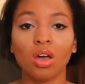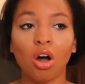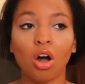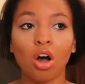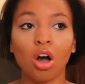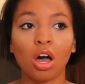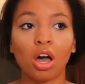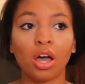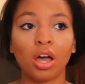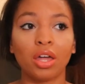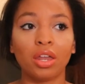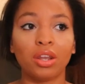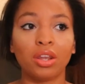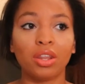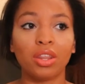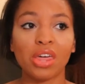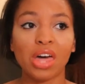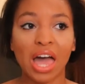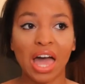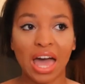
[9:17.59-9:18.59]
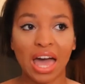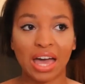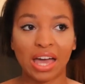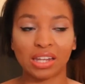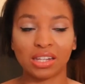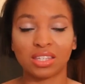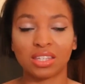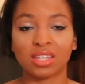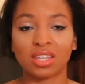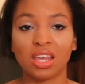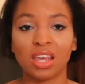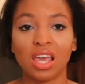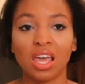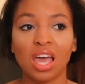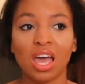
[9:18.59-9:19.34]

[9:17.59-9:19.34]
on that.